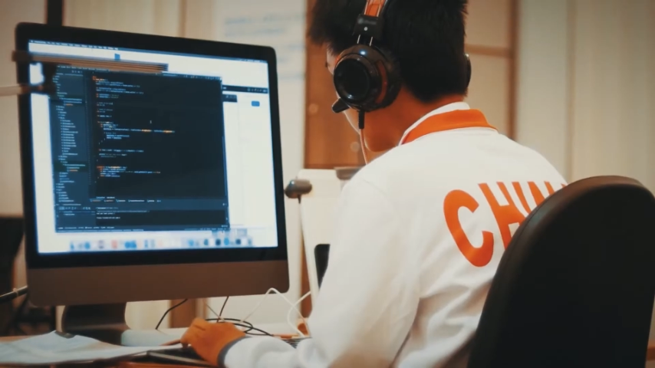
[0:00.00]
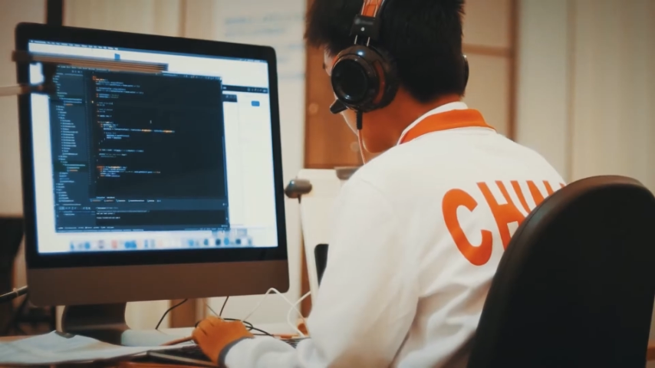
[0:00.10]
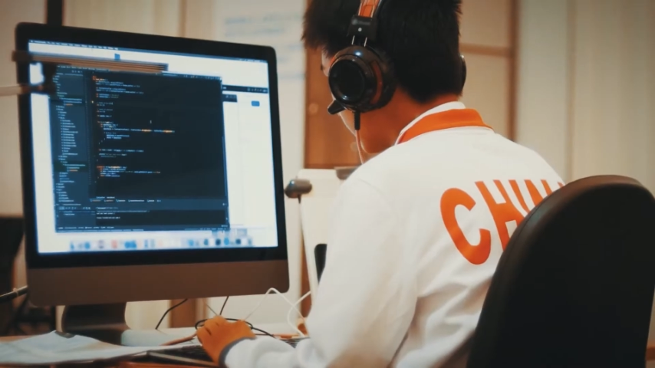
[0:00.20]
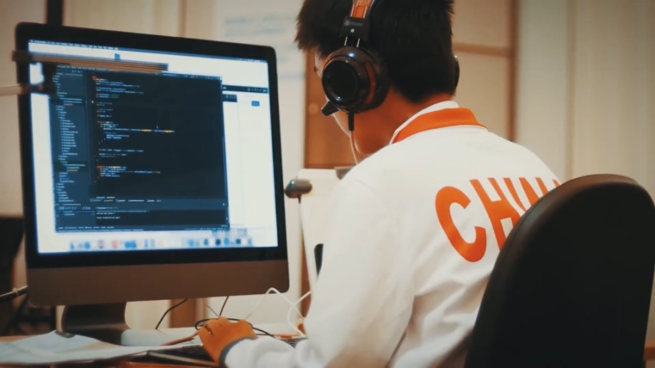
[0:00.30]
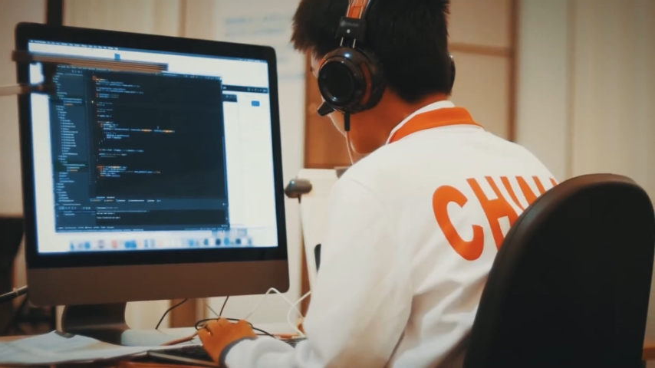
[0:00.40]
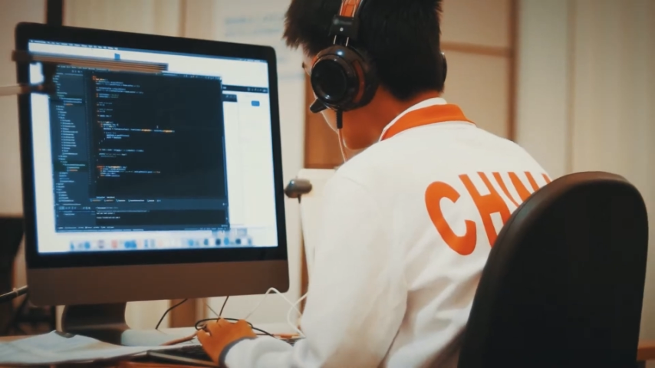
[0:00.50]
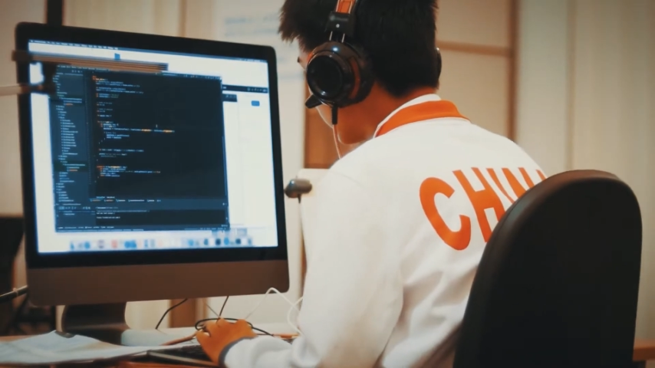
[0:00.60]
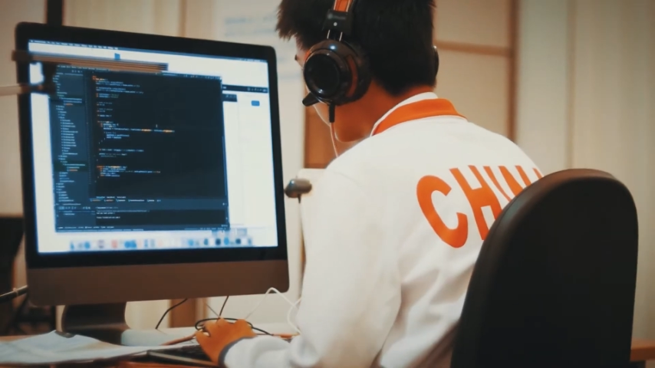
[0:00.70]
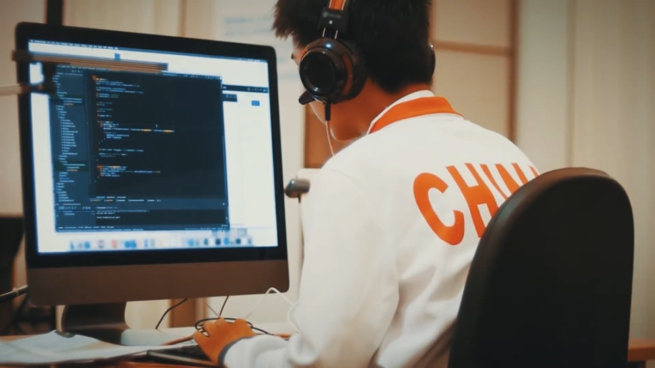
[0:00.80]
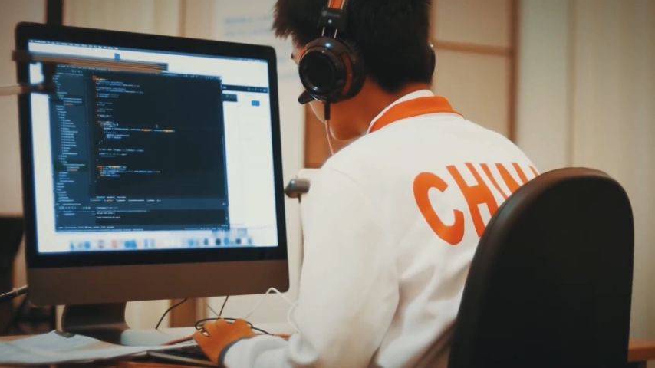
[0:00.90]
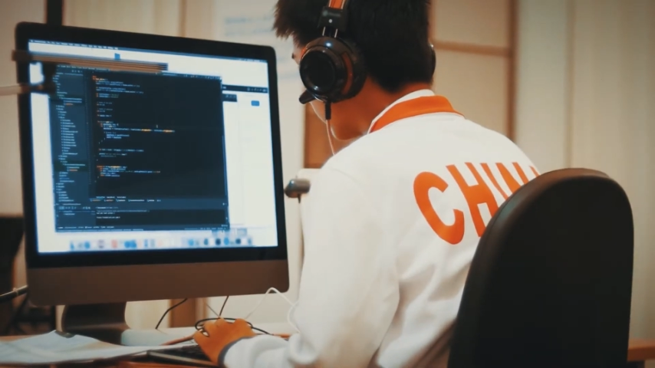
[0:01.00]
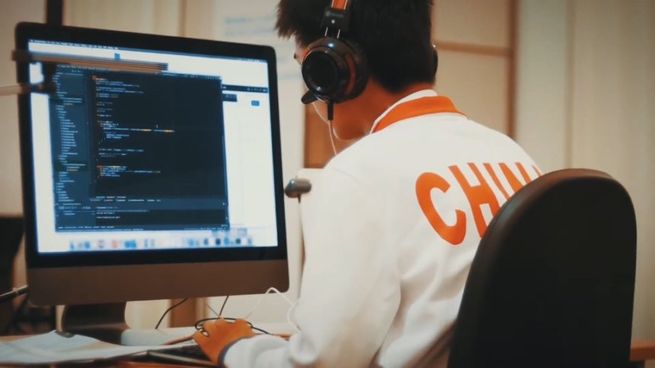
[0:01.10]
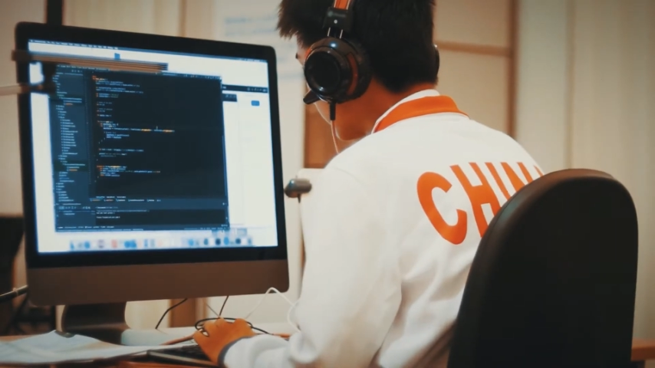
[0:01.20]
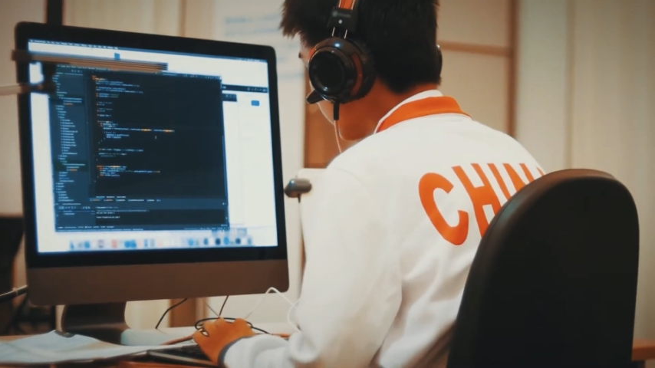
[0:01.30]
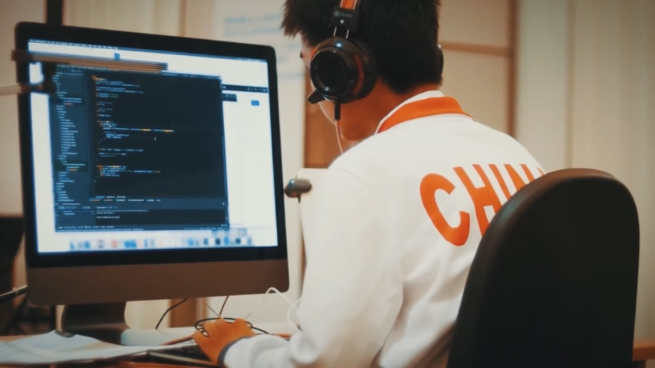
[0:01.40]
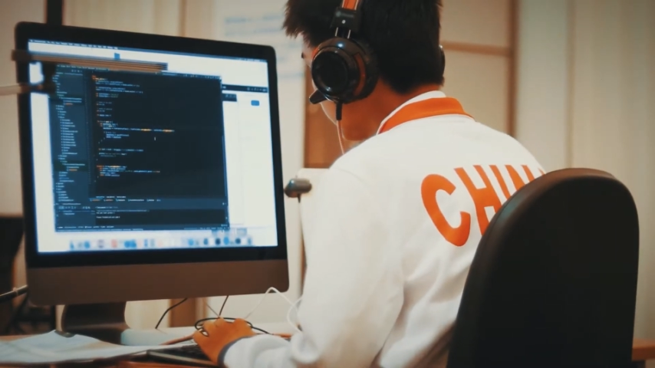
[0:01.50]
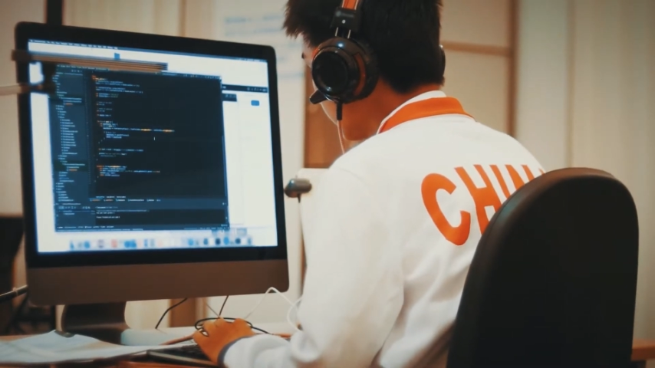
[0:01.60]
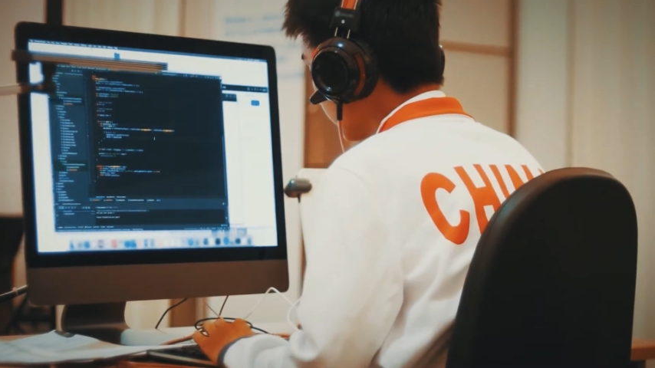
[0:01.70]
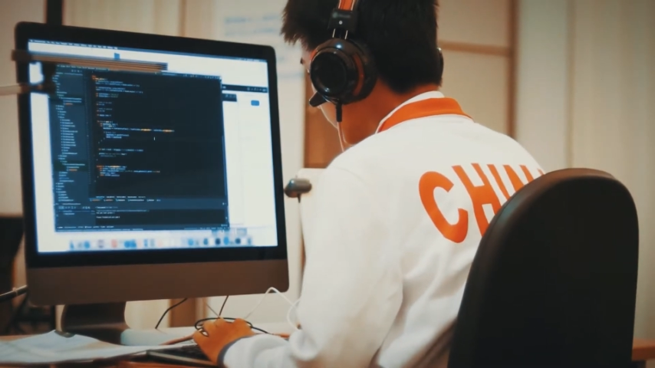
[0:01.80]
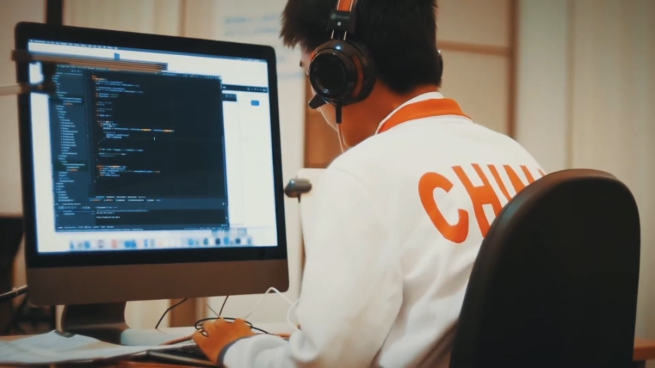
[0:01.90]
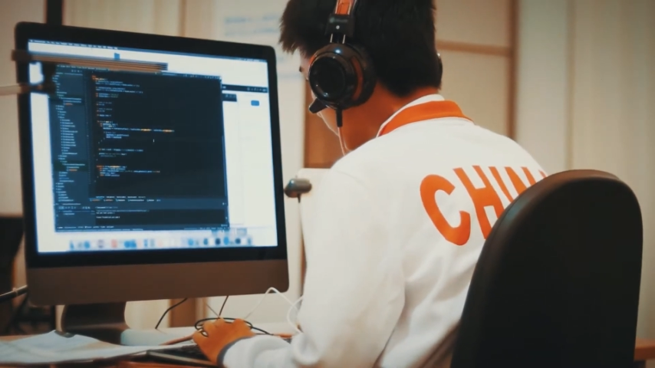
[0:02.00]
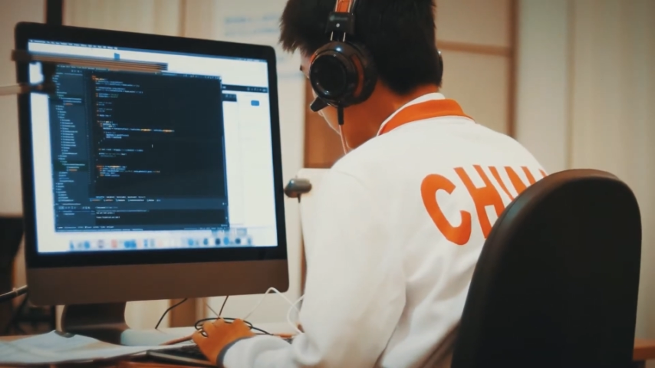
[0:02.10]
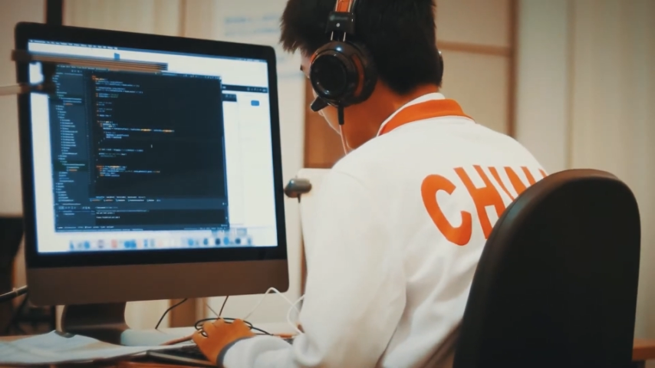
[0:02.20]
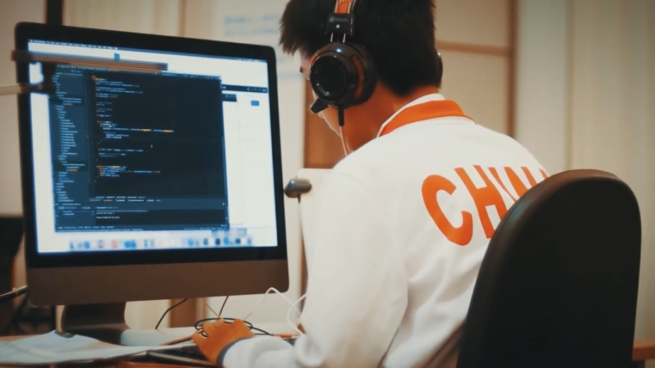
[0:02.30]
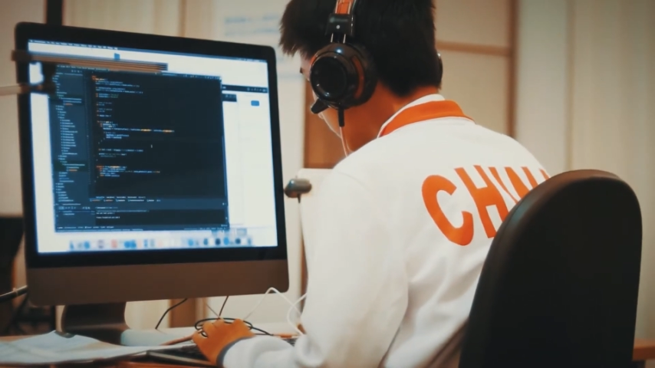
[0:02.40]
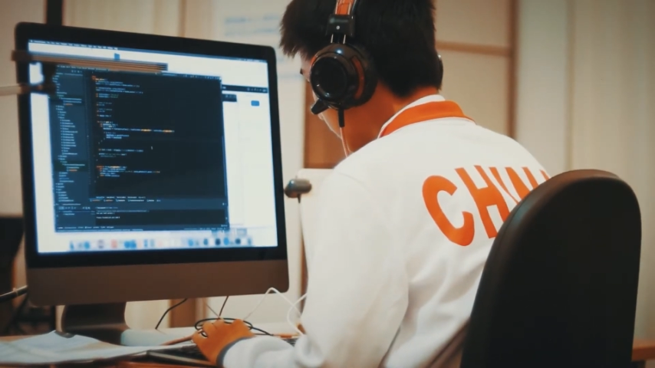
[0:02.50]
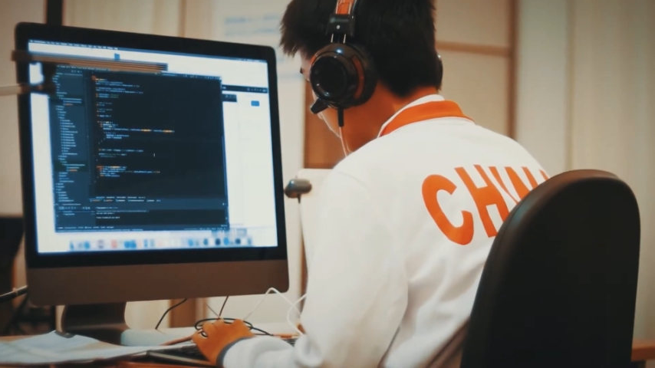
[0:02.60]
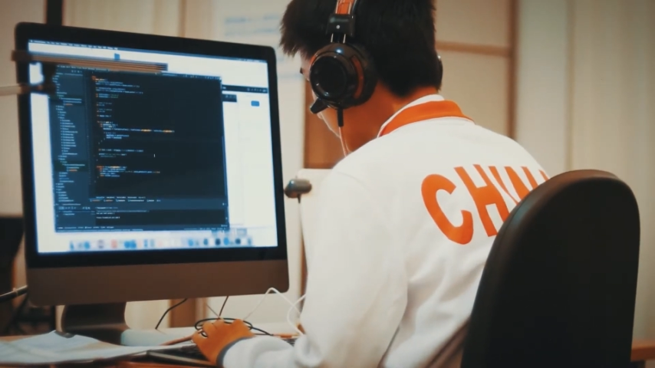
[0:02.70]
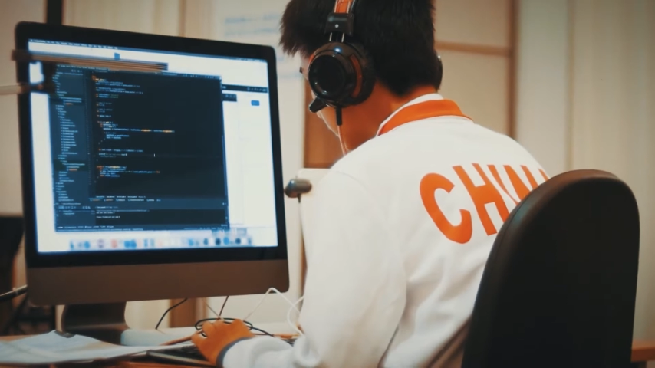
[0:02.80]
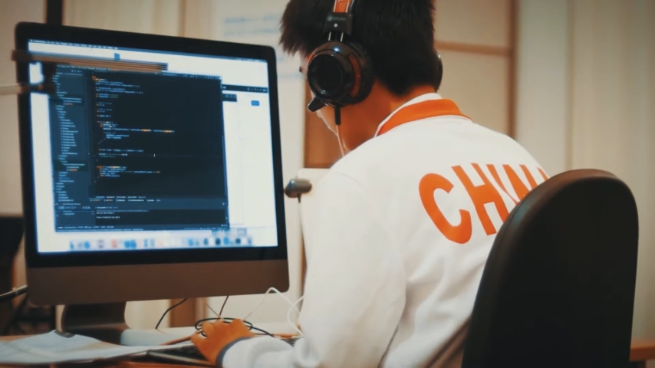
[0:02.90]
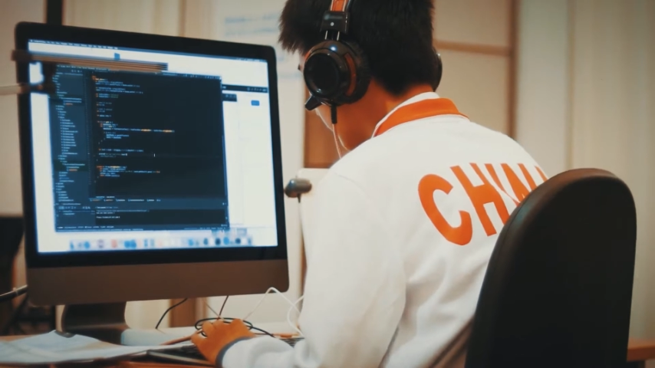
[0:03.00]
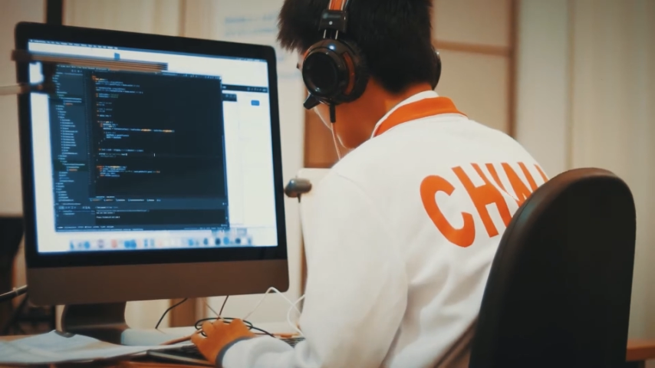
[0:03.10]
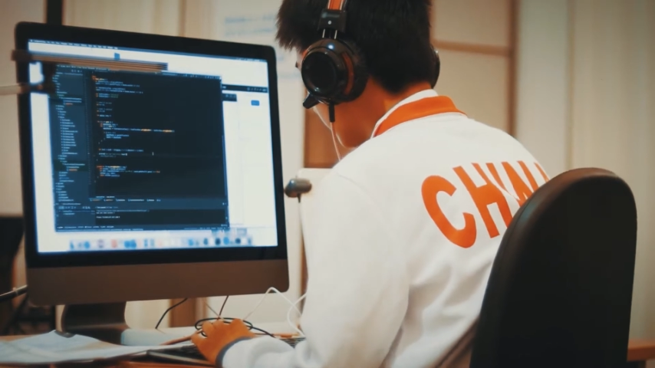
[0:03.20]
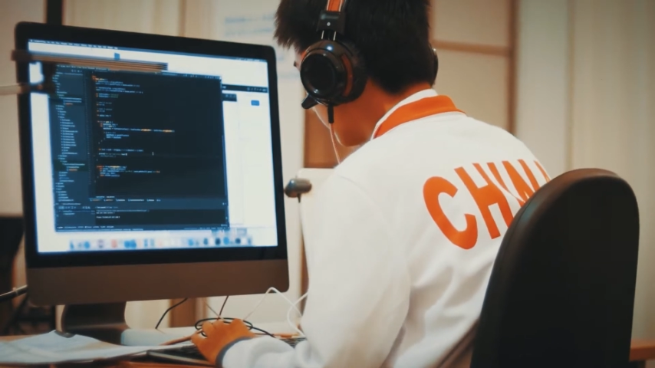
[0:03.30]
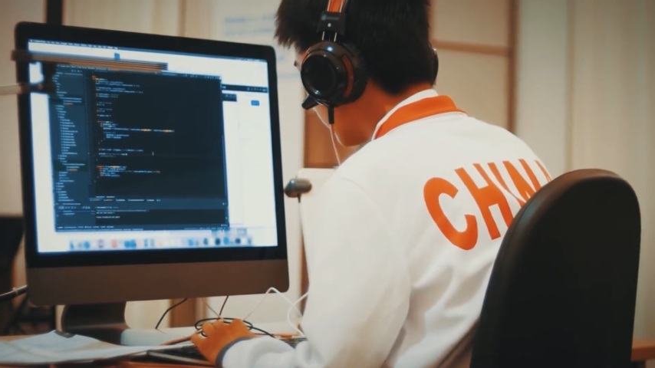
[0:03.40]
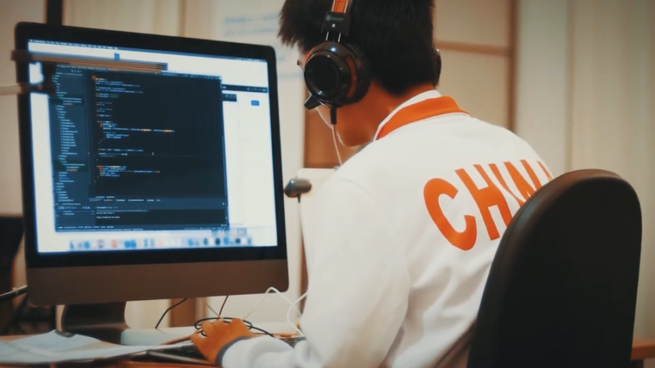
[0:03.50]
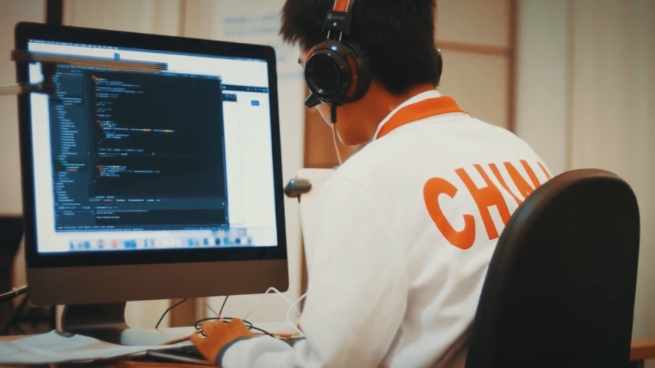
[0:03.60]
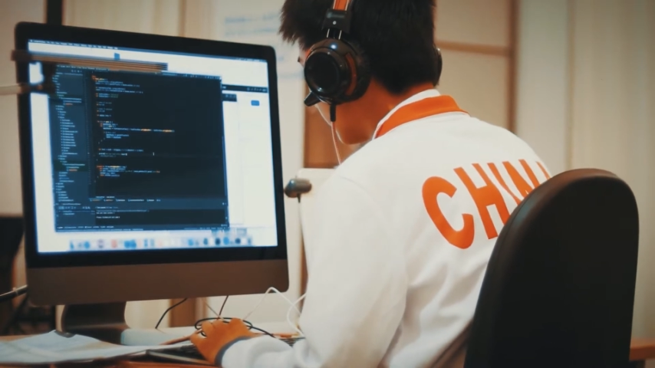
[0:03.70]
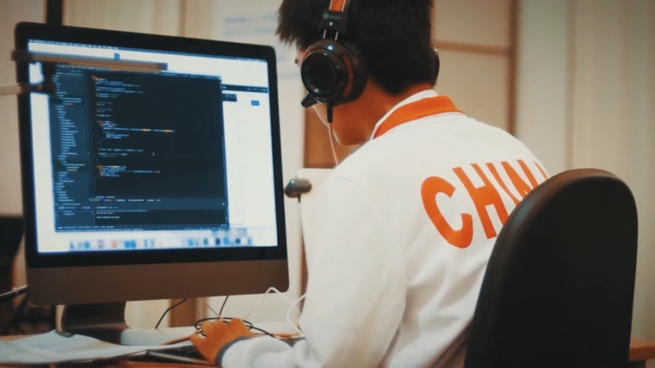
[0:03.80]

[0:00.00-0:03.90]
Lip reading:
(no speaker visible)